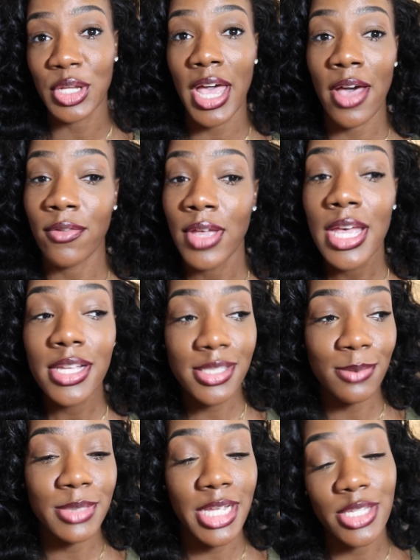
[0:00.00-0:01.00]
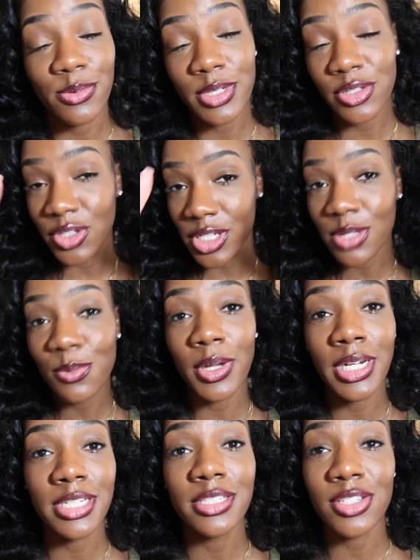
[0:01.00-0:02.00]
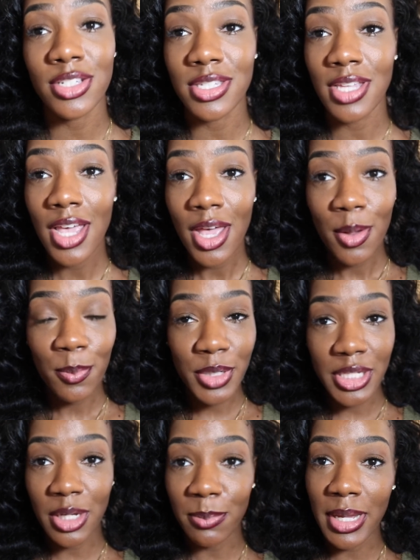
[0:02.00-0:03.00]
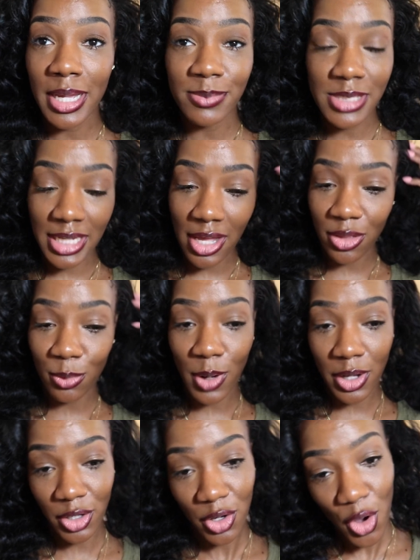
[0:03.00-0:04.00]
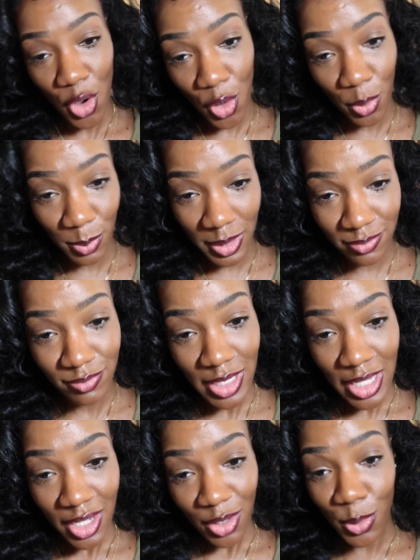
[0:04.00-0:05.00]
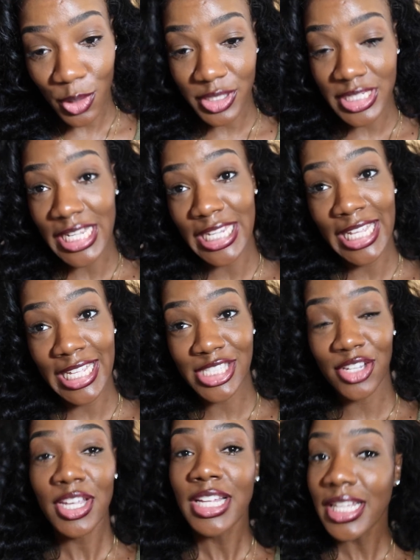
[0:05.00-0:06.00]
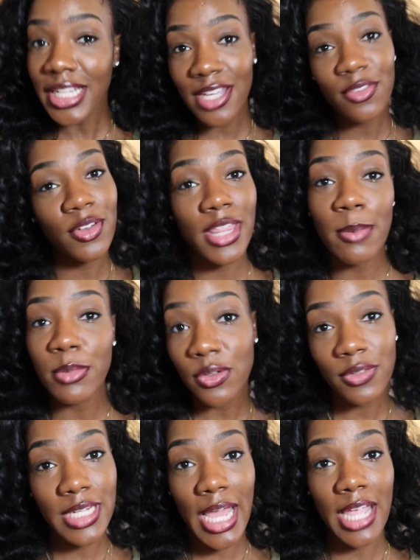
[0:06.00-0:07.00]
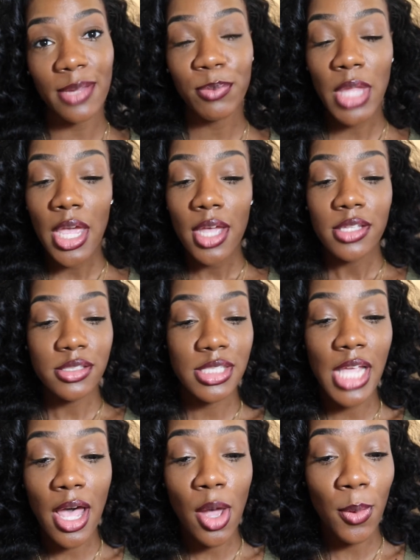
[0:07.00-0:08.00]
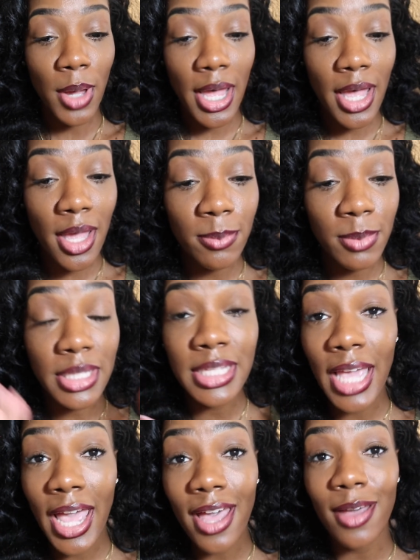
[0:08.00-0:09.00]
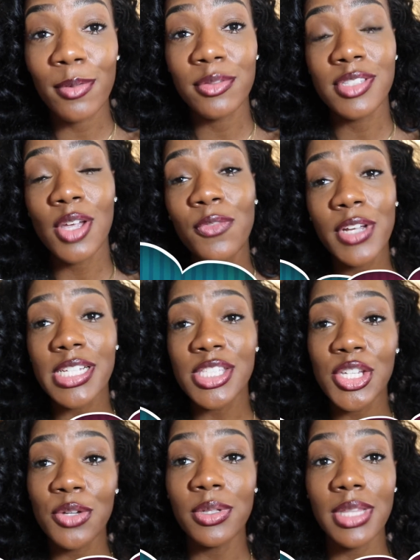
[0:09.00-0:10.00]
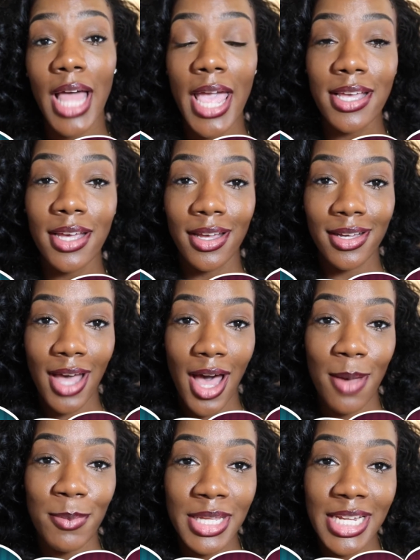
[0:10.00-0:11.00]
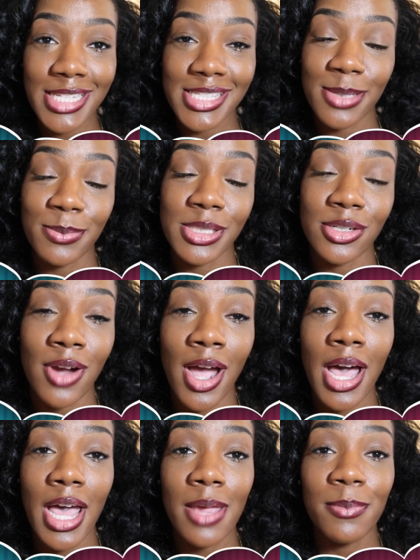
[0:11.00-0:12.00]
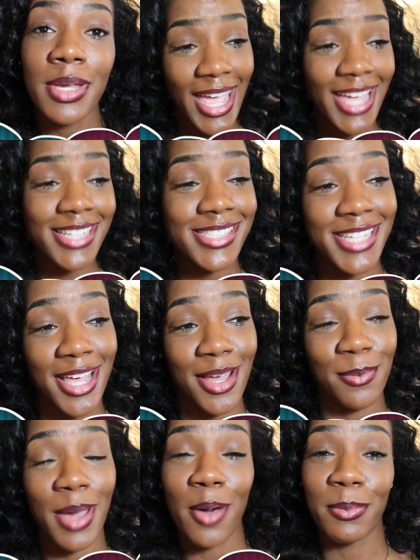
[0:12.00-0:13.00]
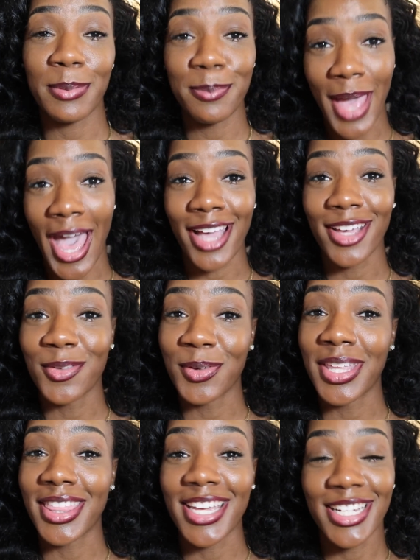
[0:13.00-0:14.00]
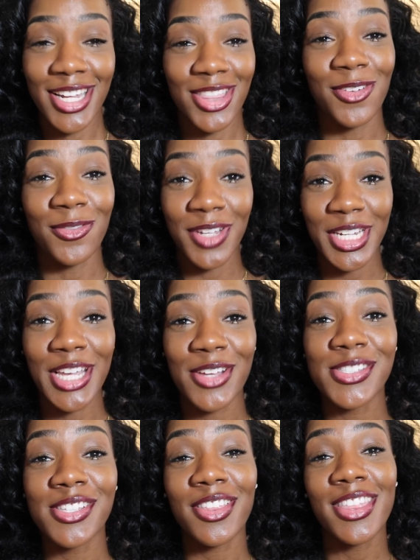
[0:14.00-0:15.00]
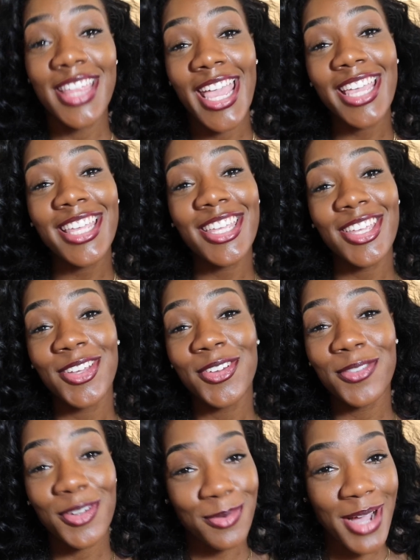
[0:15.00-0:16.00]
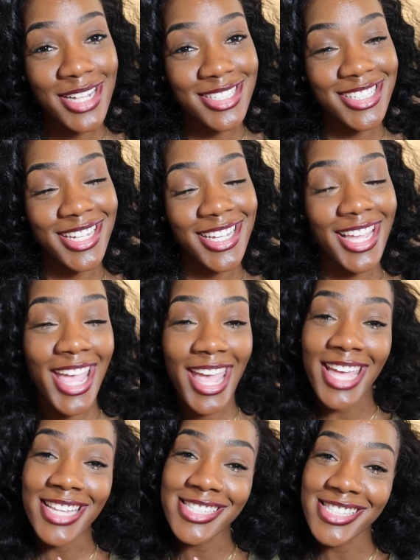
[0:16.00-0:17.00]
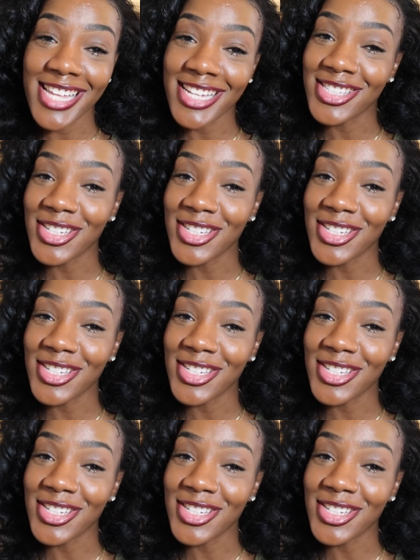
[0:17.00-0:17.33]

you have some days where you just want to just put your makeup together while you're home and quarantining so you can look good for that movie night. So yeah, don't forget to like, comment, and subscribe, and I'll be back with another video. So thank you for watching, and stay